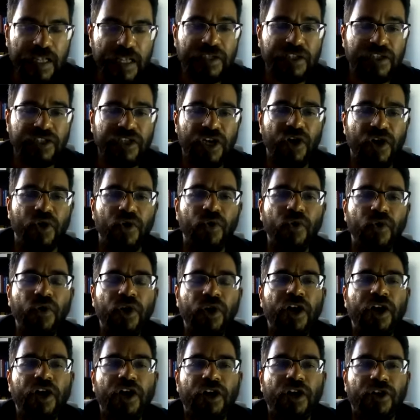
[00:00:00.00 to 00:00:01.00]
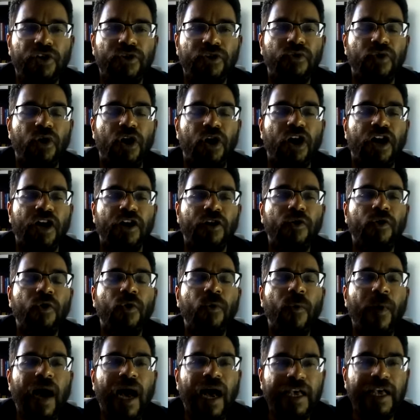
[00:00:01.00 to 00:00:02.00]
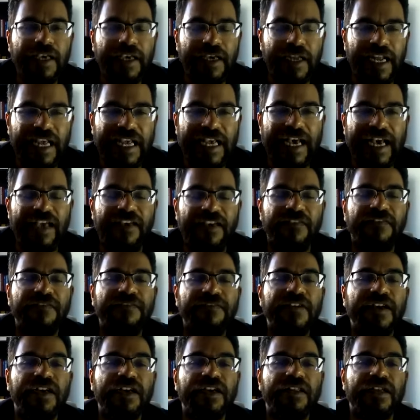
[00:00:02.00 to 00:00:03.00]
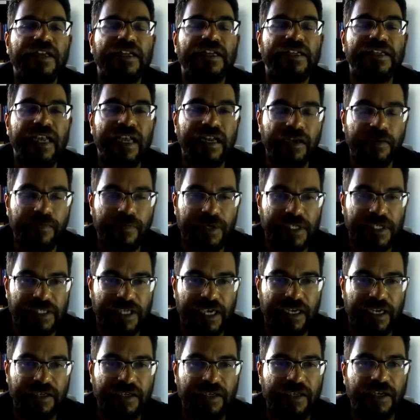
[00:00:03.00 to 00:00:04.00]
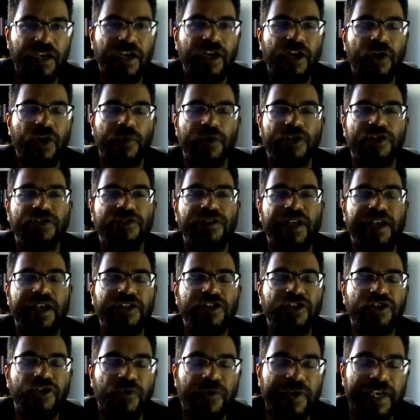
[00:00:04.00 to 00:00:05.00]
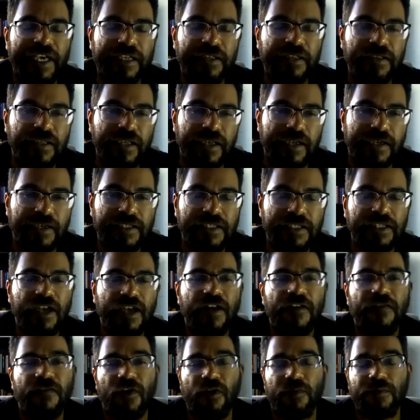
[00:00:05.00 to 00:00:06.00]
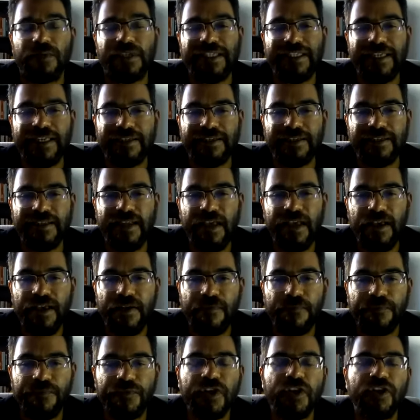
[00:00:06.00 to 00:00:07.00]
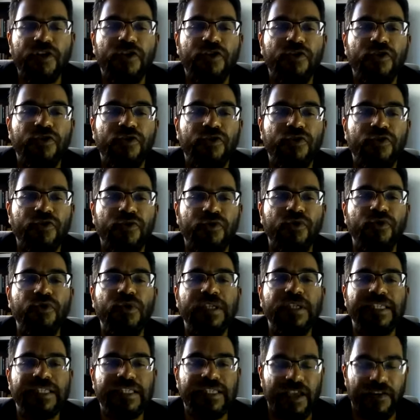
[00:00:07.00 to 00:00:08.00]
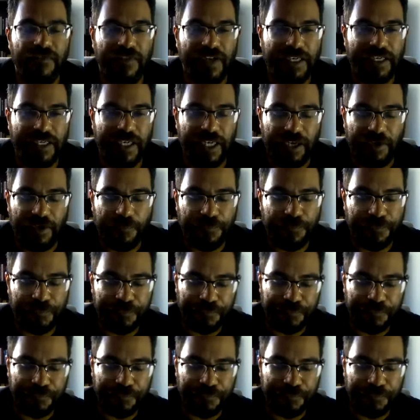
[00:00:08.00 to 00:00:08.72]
So you are acquiring a further 10%, which takes your interest from 60 to 70.